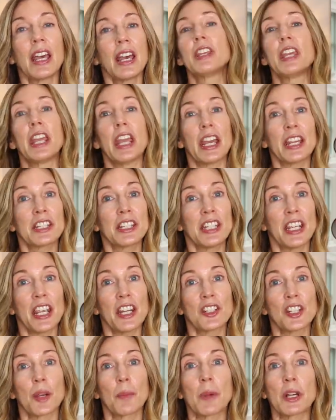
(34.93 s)
the
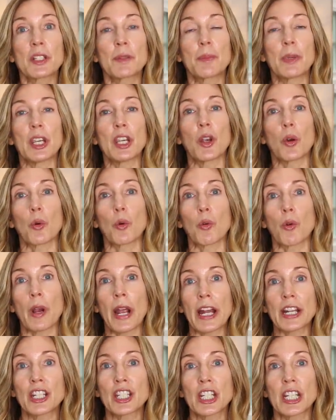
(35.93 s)
anti-aging must be
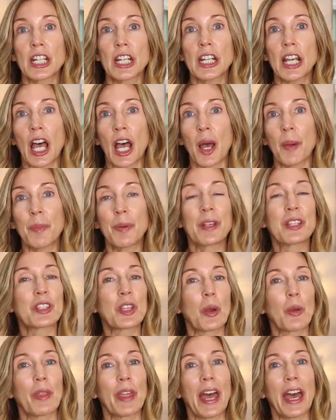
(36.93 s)
ratcheted up
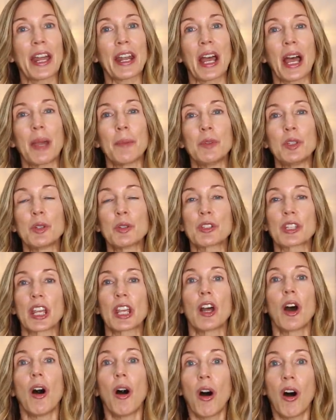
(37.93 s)
so that I'm
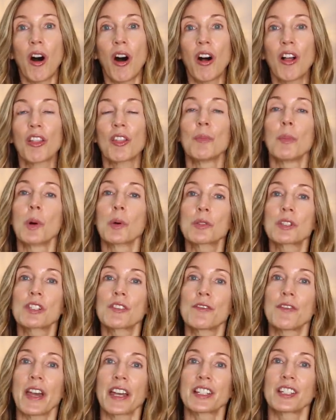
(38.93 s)
using all the most
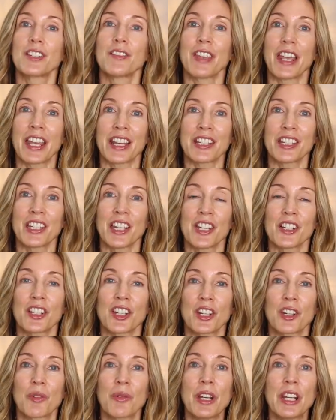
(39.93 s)
effective
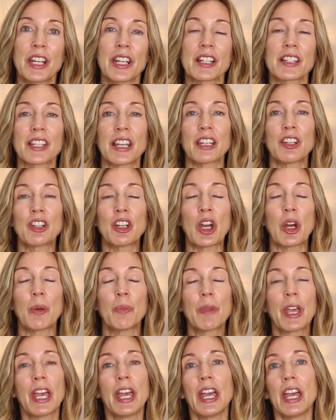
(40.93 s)
anti-aging ingredients. And you
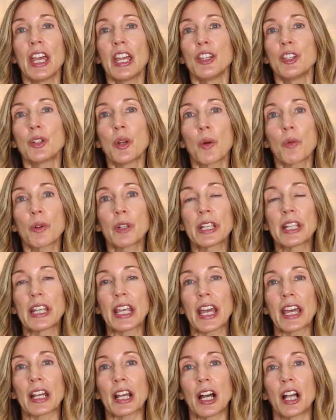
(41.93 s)
know, you don't really
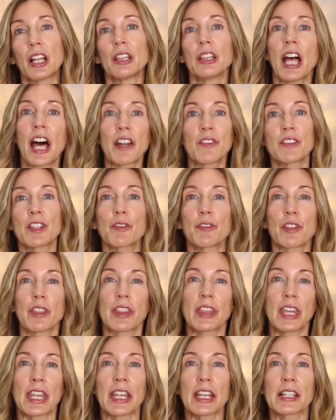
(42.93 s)
get a lot of
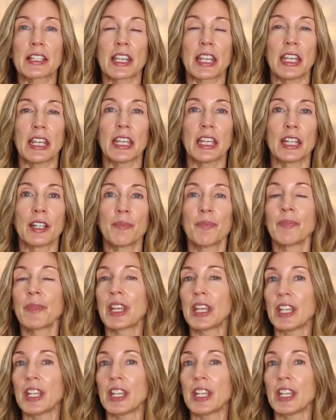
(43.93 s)
different things in